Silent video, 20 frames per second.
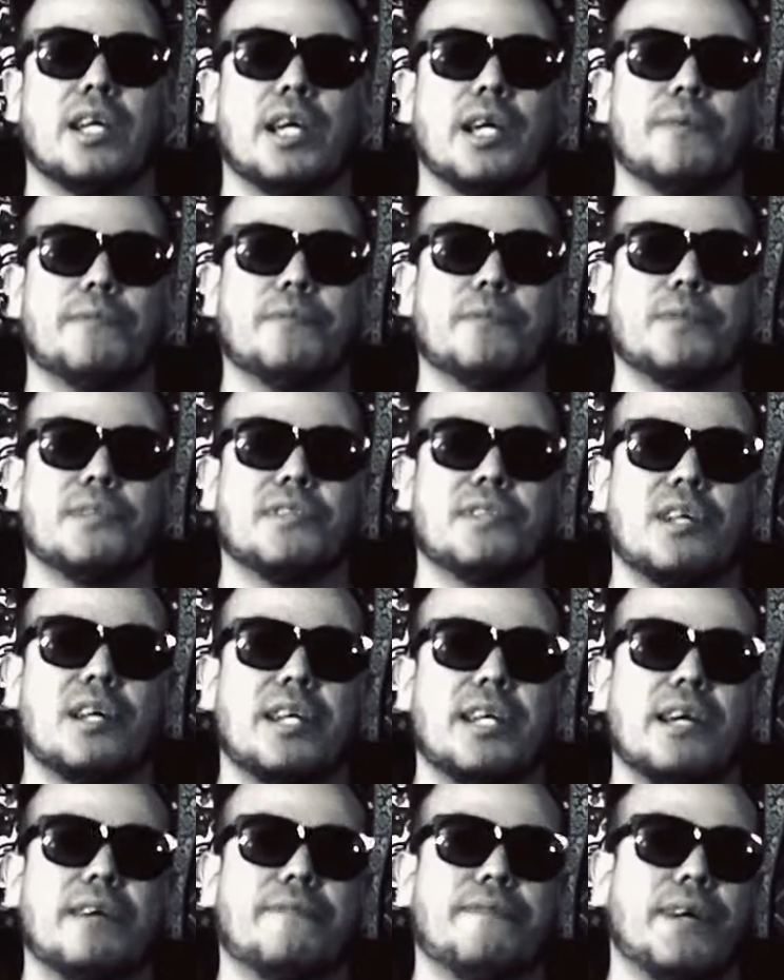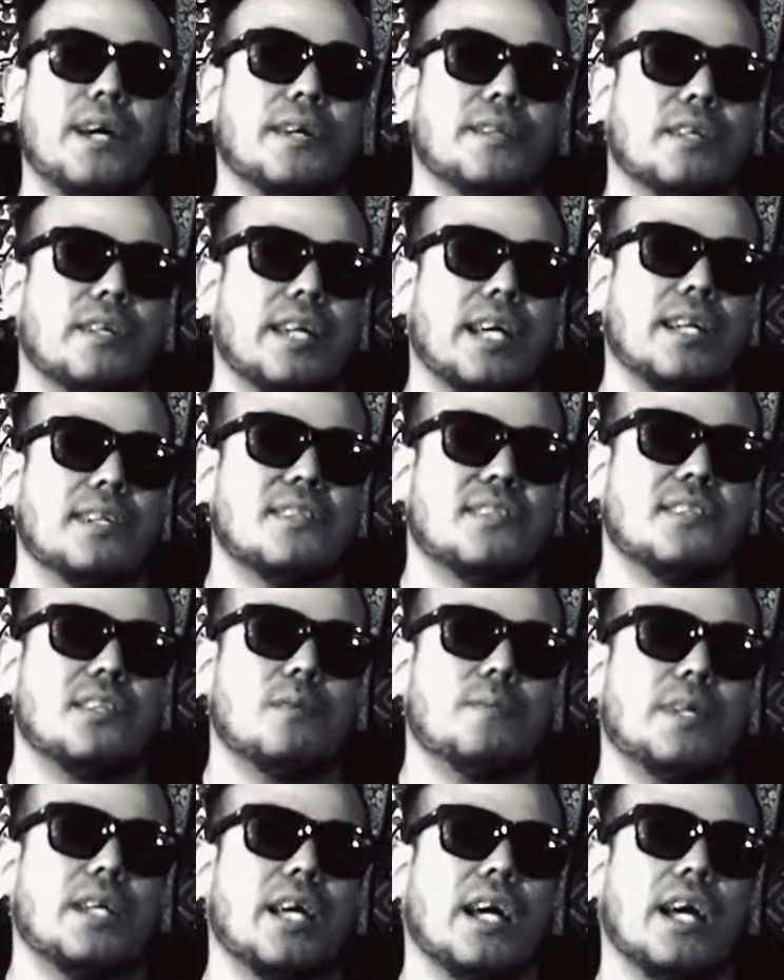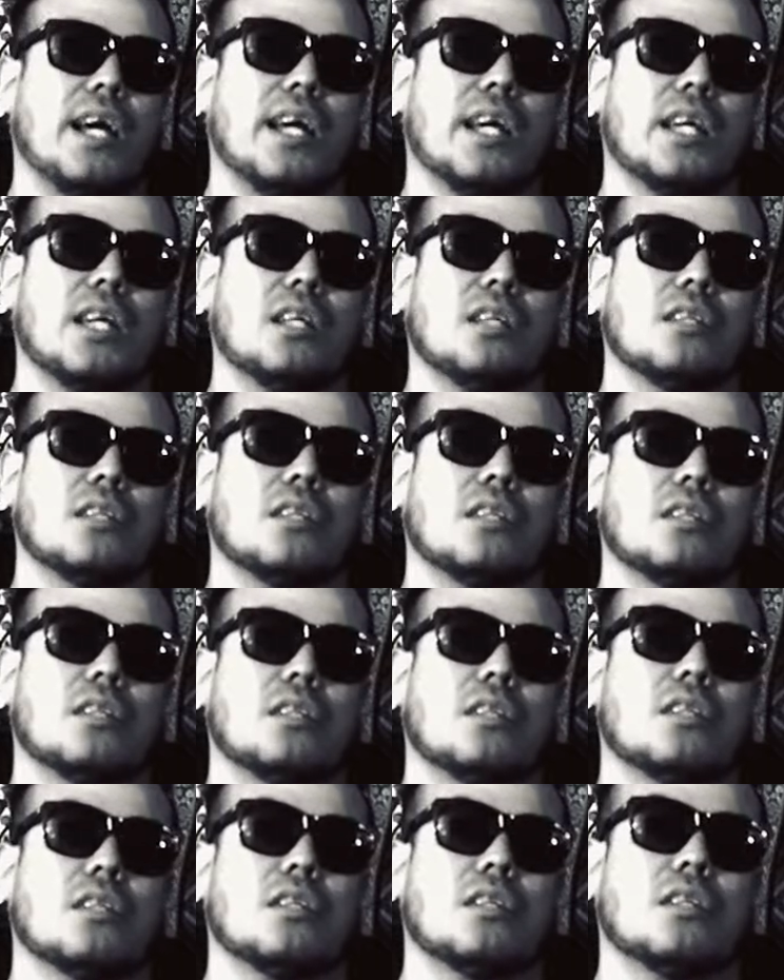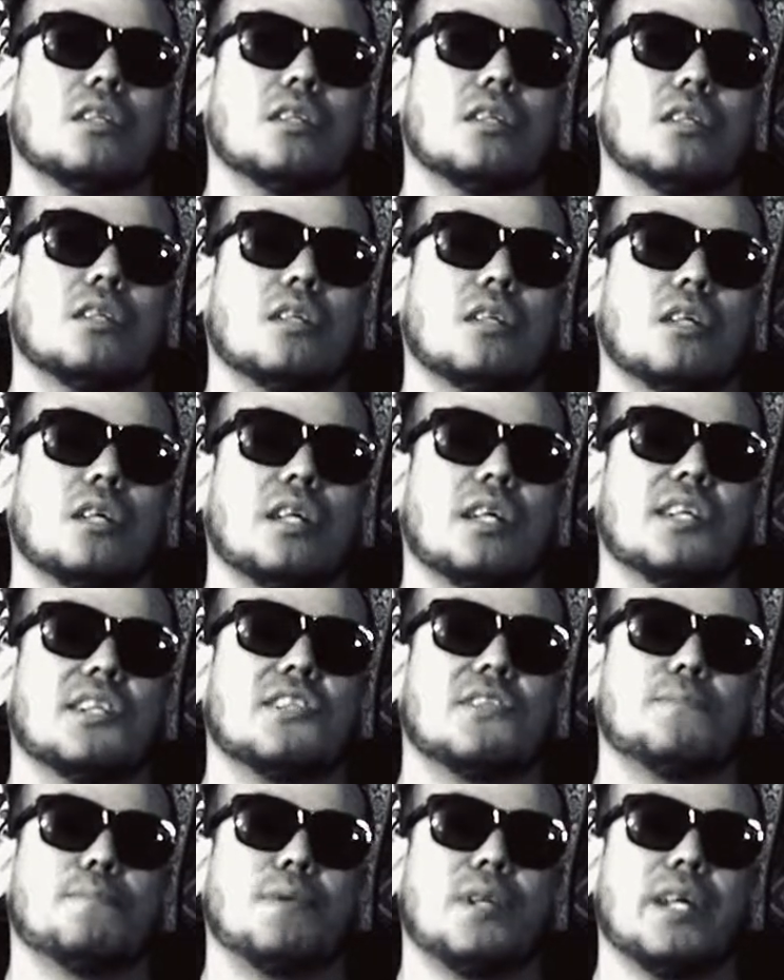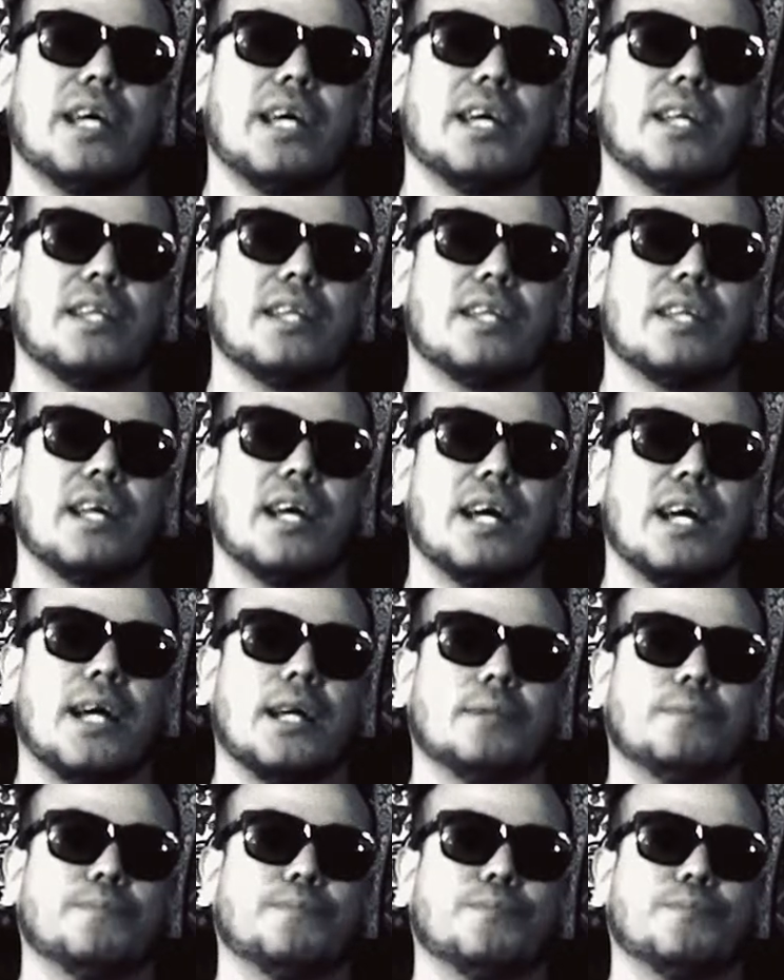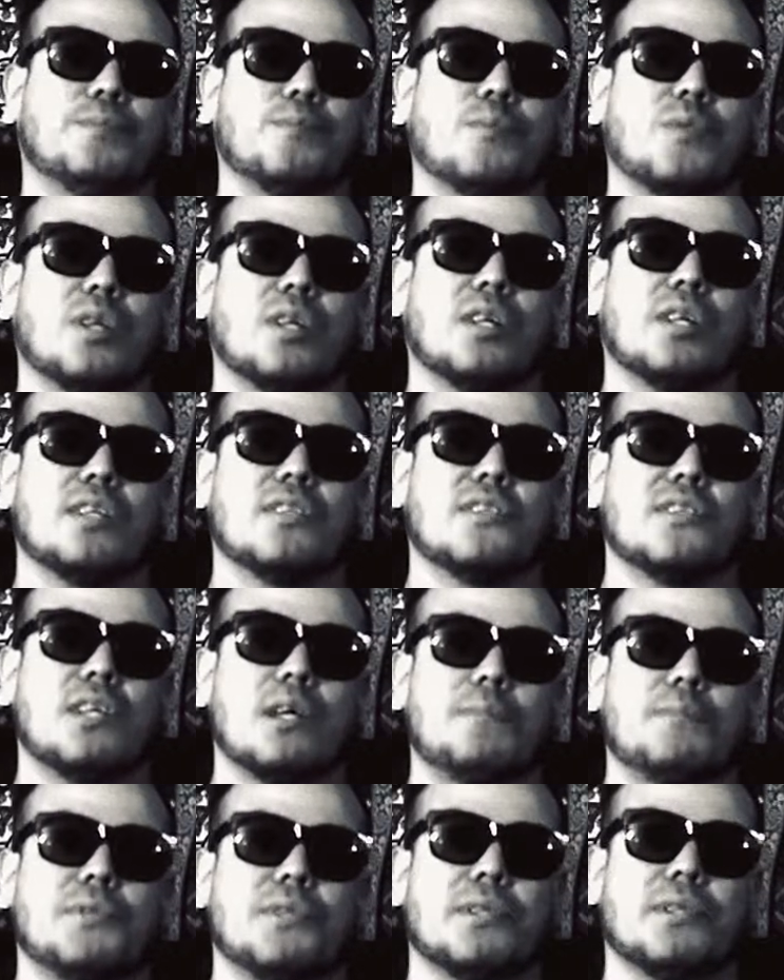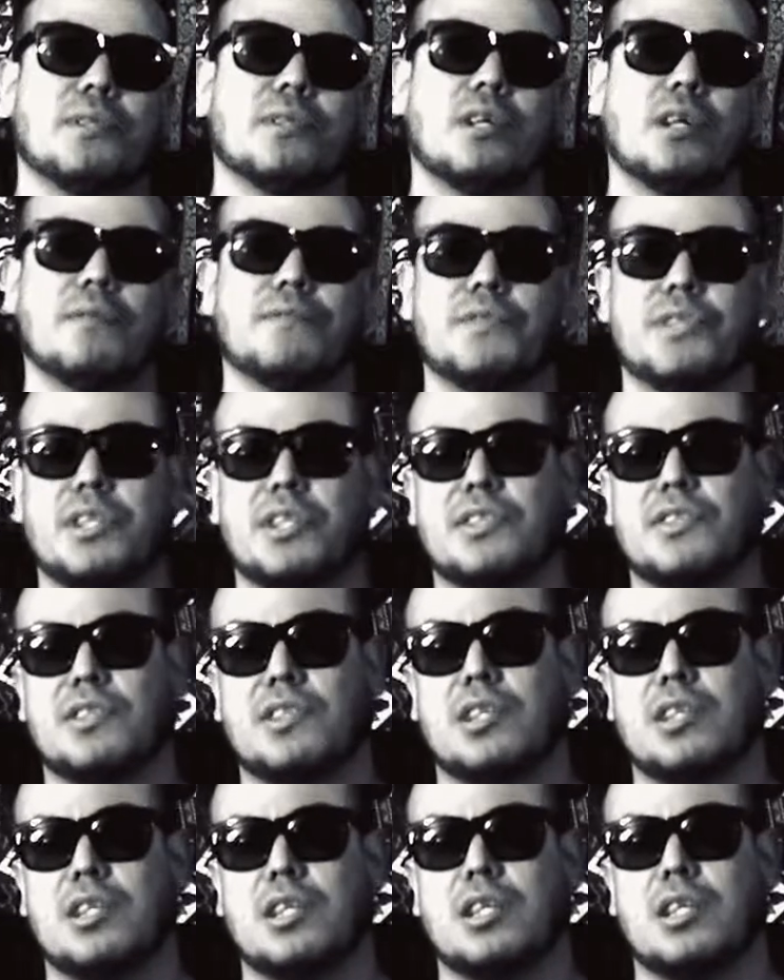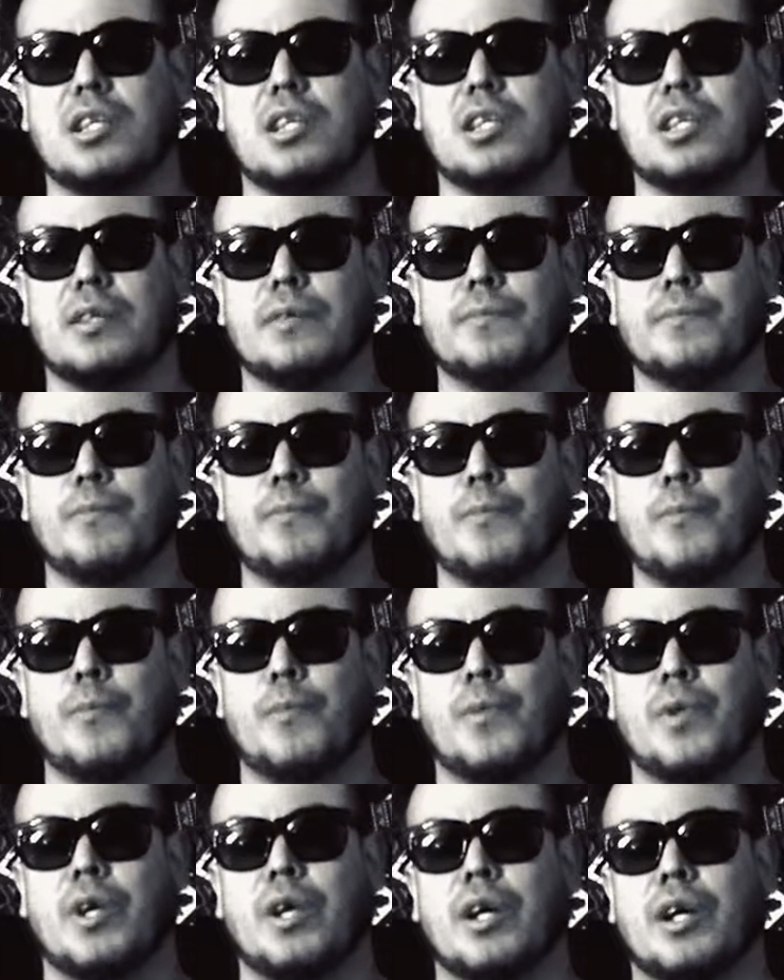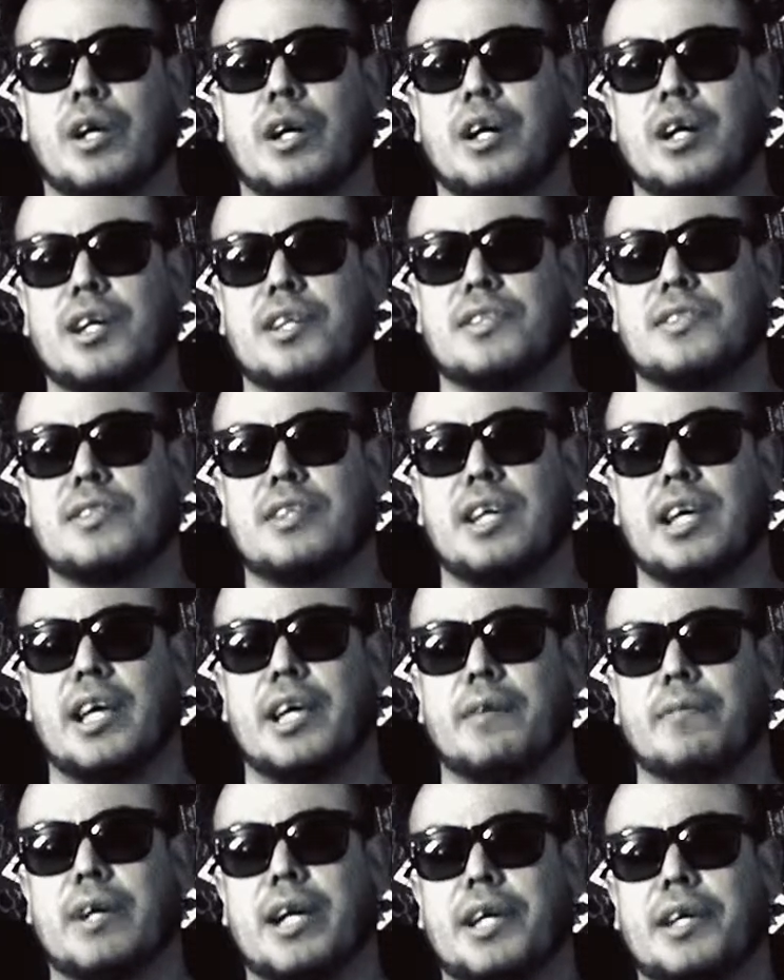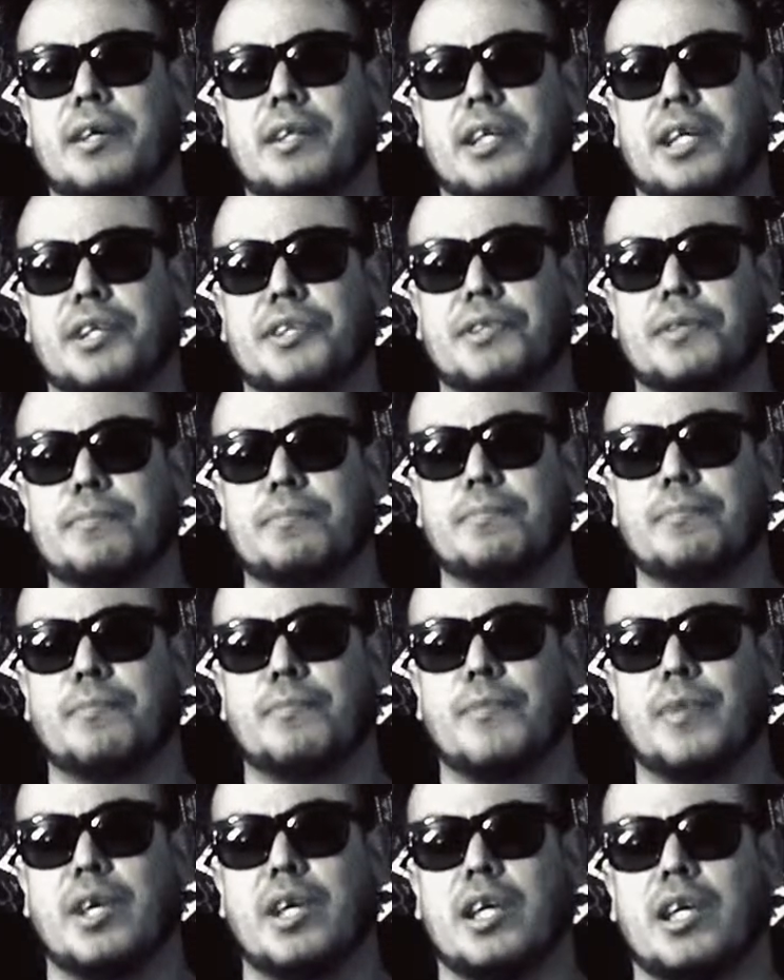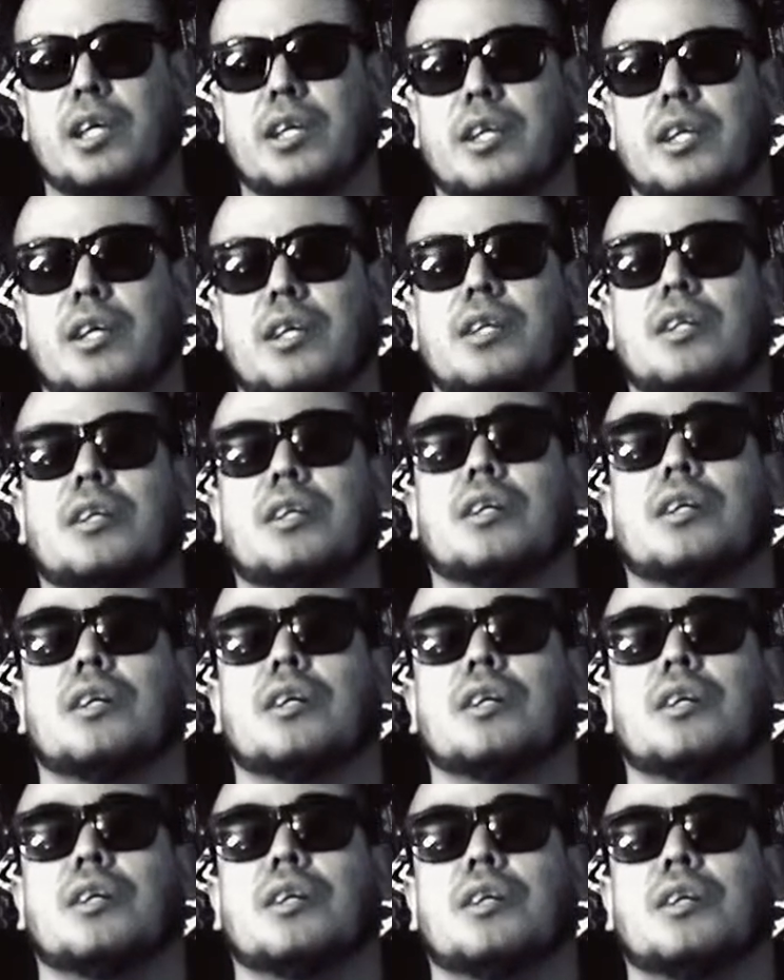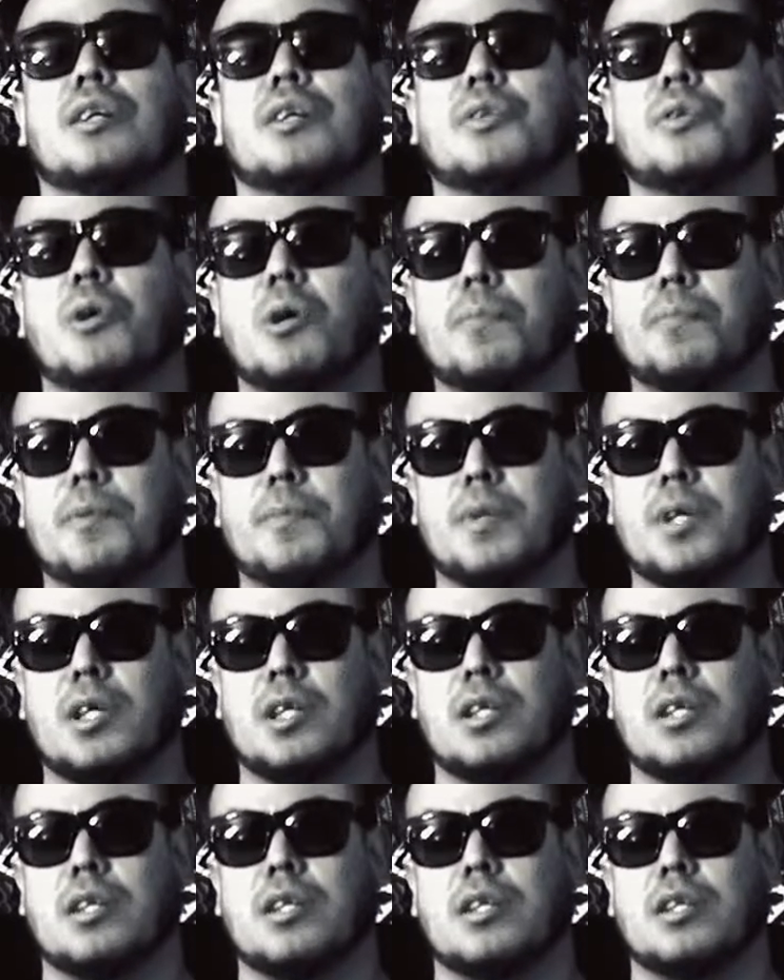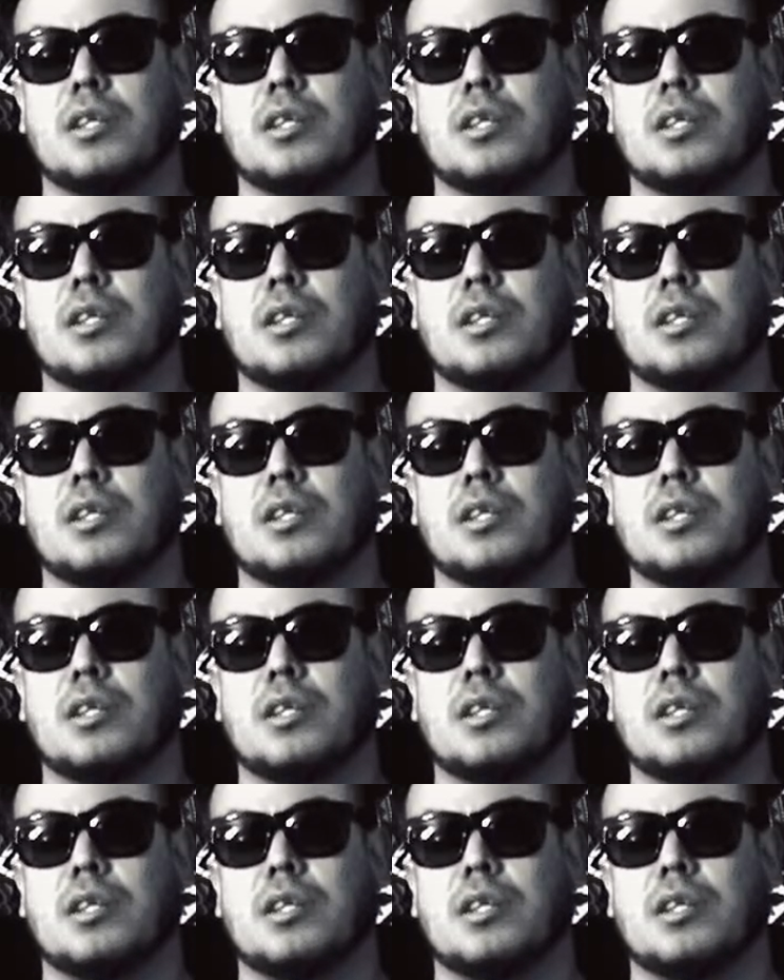And from a study I found on NCBI, it explained that consumption of GCE caused a regulation in dopamine,